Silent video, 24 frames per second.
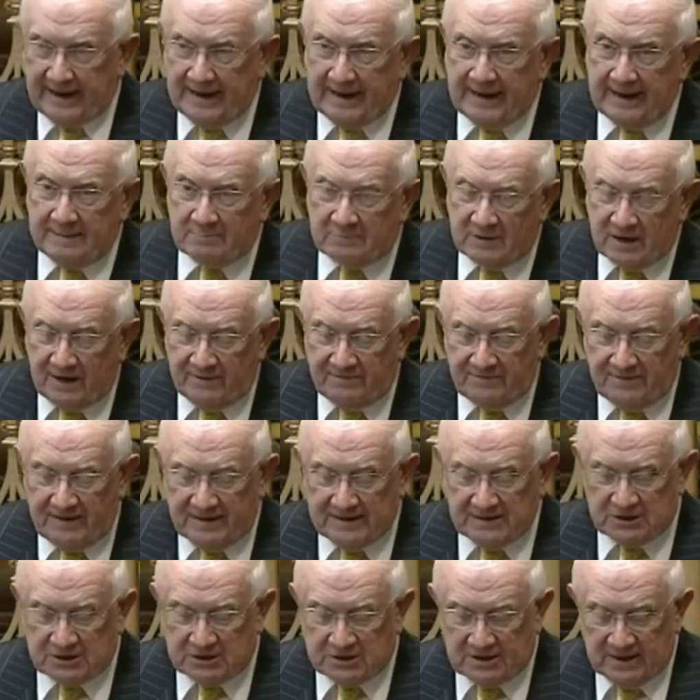and I am
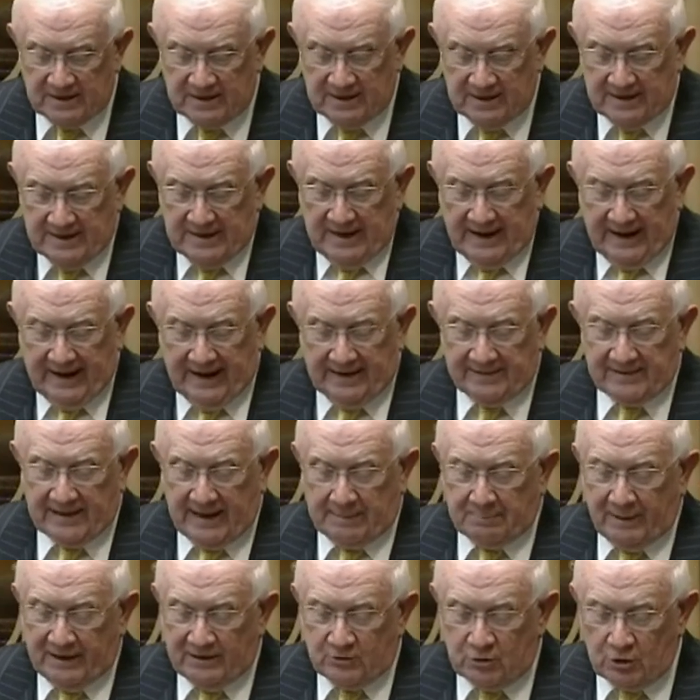convinced
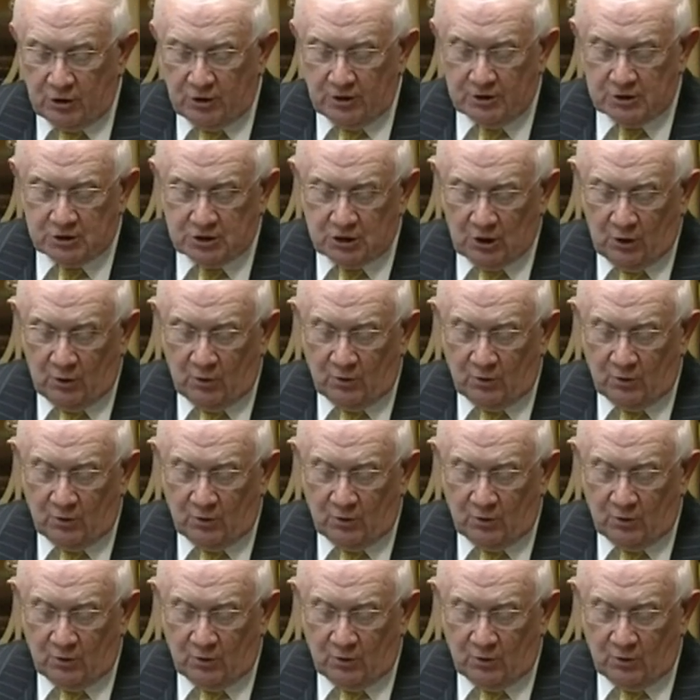that by doing so,